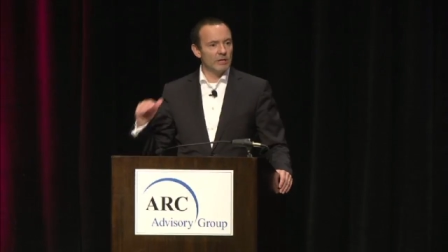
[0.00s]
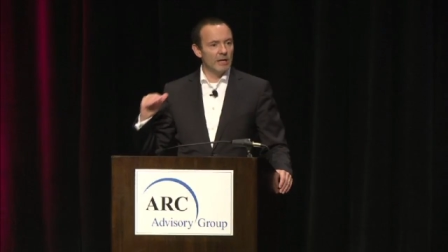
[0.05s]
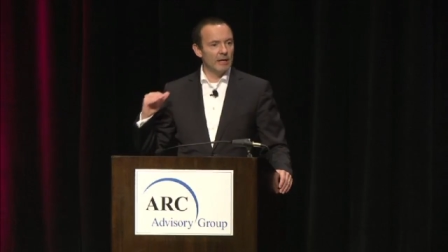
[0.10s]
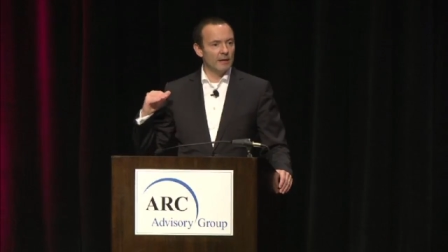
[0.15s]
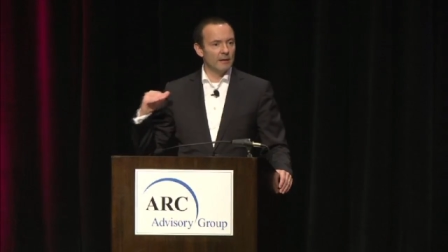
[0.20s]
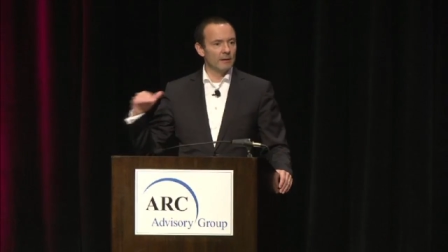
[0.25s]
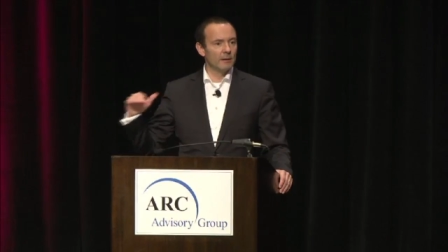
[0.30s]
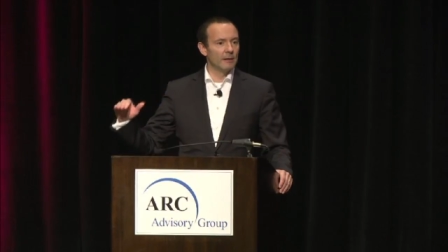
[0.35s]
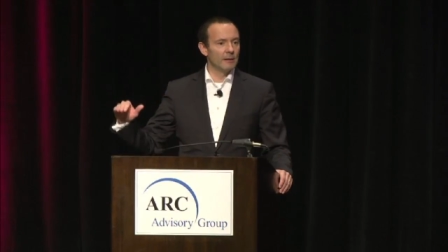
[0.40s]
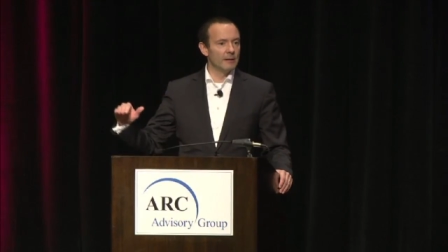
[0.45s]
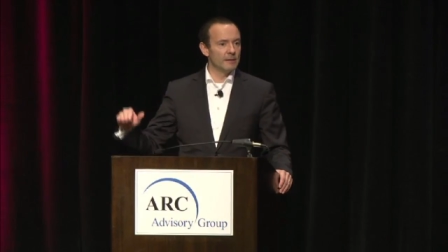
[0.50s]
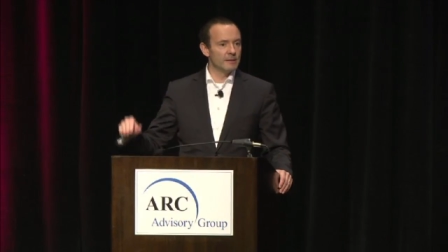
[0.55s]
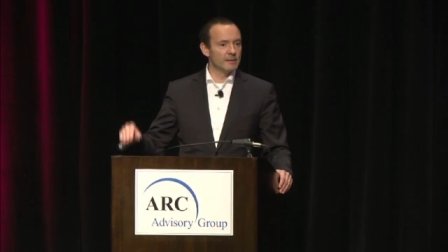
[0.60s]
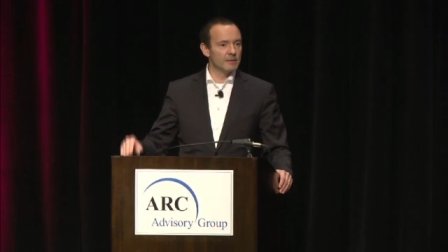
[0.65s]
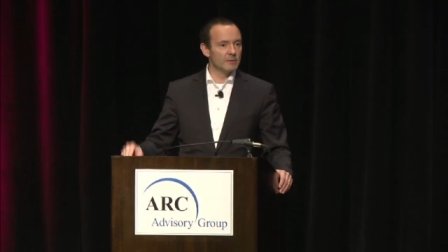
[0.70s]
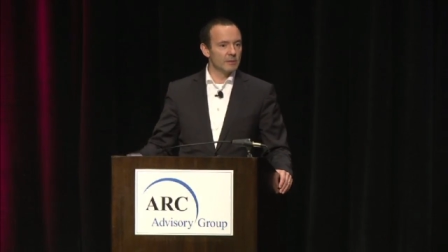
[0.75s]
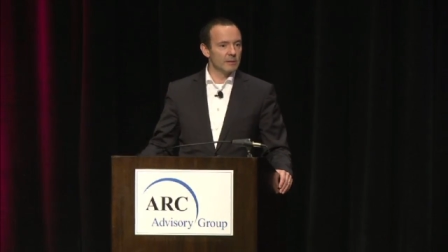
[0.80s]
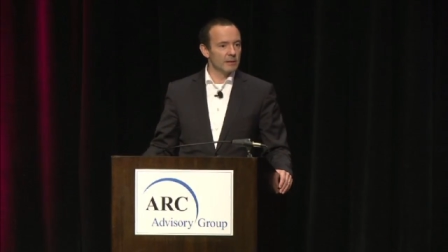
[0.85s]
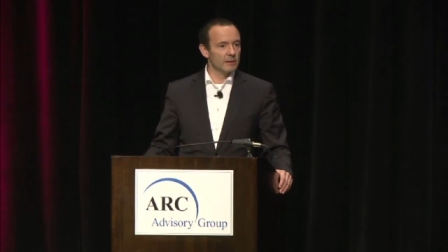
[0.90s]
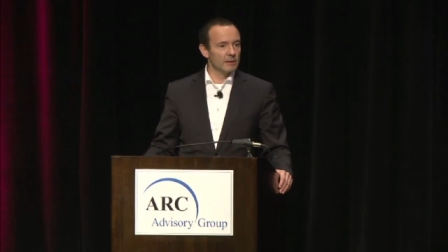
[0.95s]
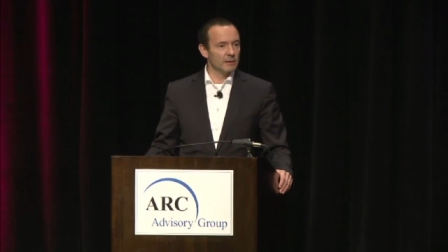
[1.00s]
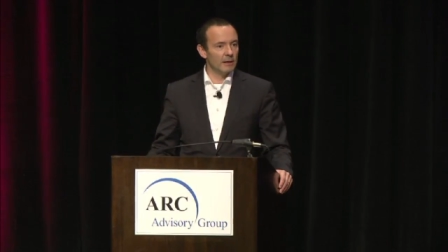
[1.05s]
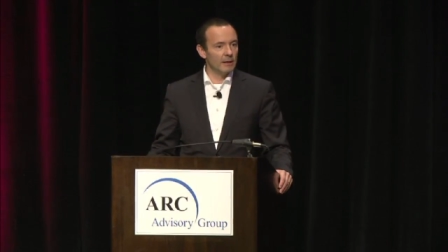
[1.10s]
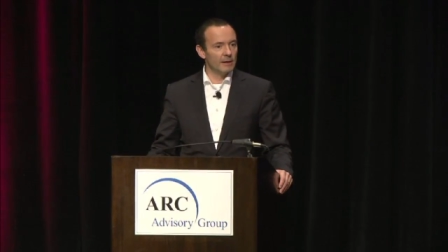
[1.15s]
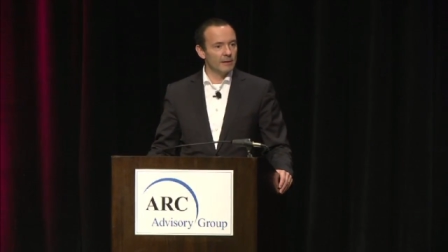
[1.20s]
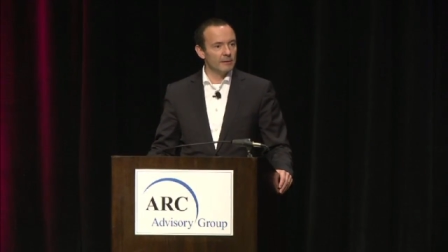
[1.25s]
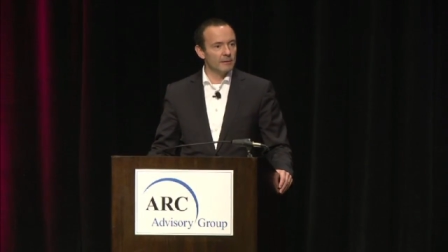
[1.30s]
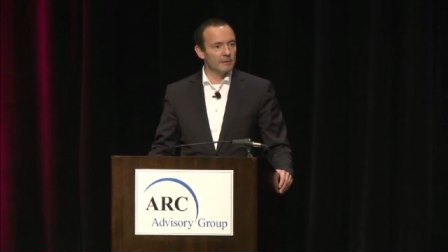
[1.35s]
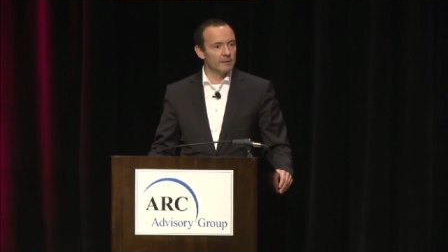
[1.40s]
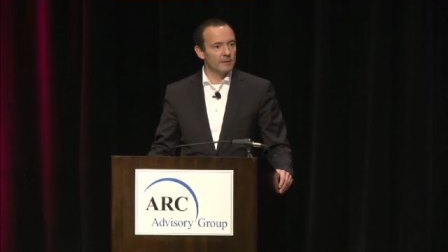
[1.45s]
three headlines
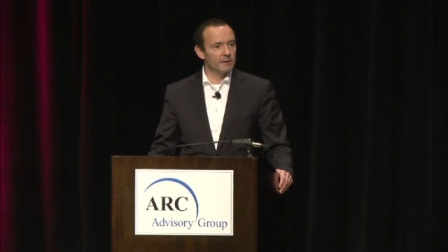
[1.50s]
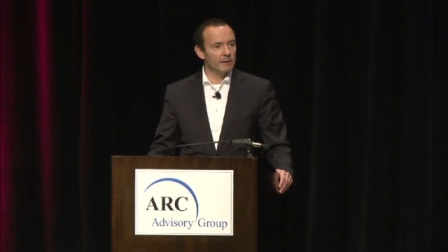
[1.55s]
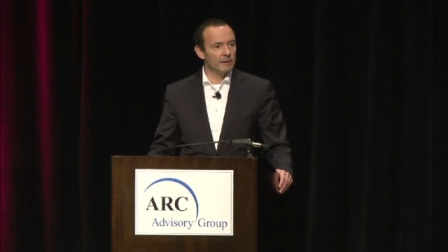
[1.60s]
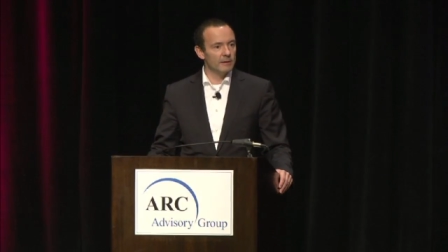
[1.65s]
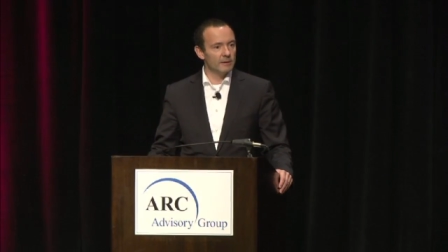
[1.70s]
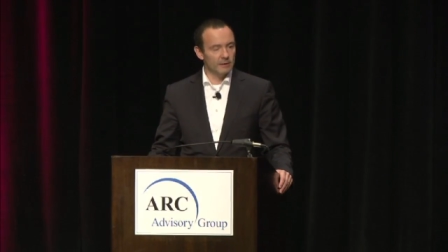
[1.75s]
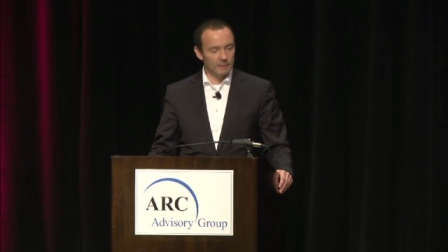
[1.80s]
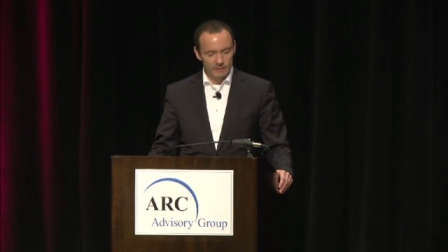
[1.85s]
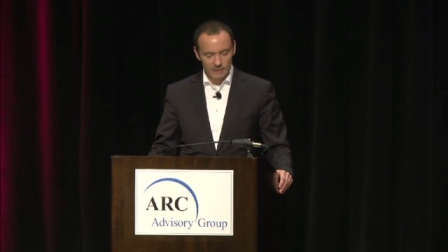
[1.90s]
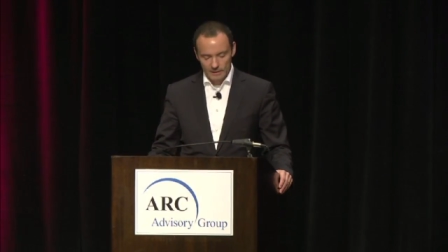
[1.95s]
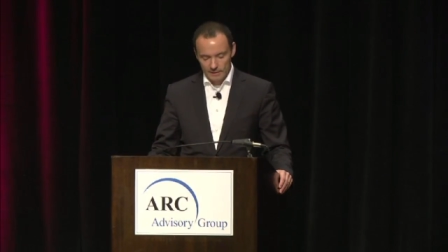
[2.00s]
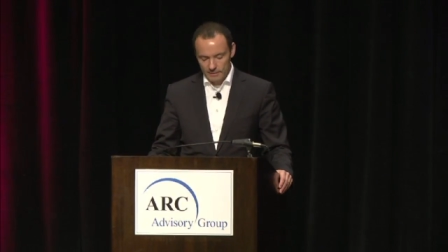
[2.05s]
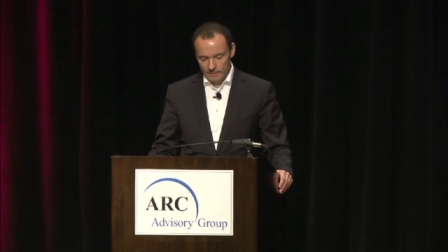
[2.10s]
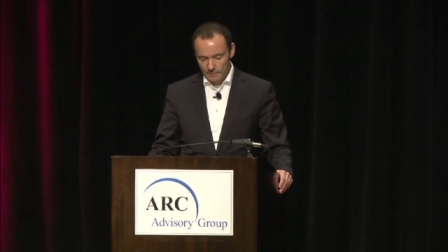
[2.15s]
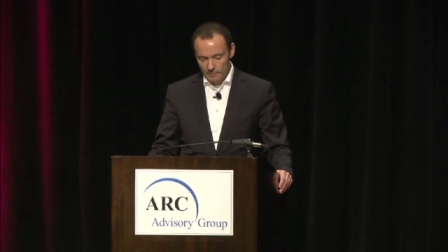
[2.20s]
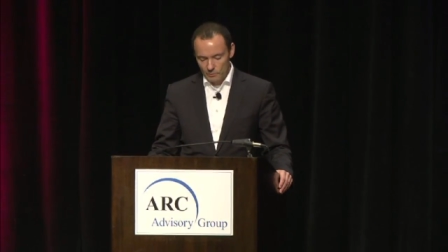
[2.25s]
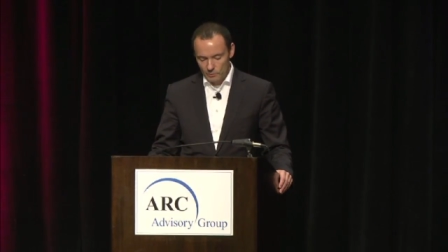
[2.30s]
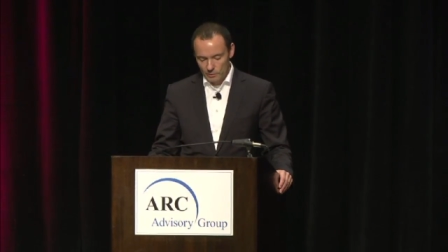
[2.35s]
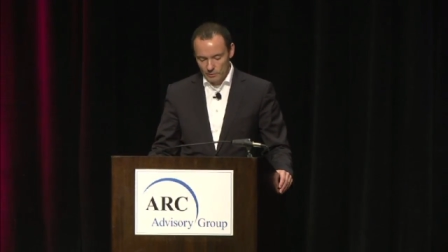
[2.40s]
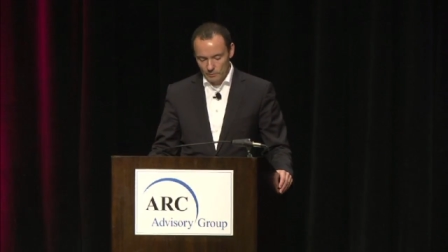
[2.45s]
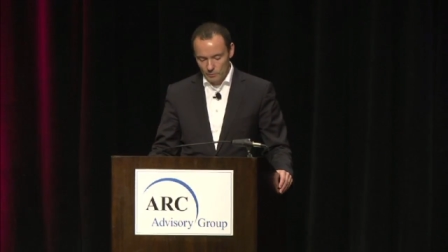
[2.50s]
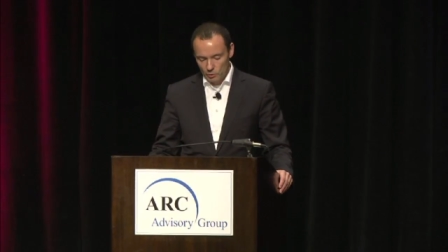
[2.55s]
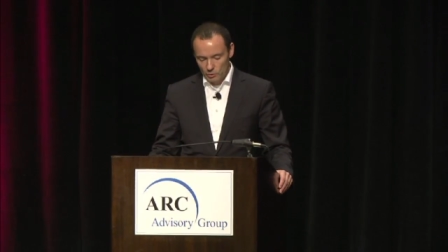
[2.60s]
uh, under the uh, under the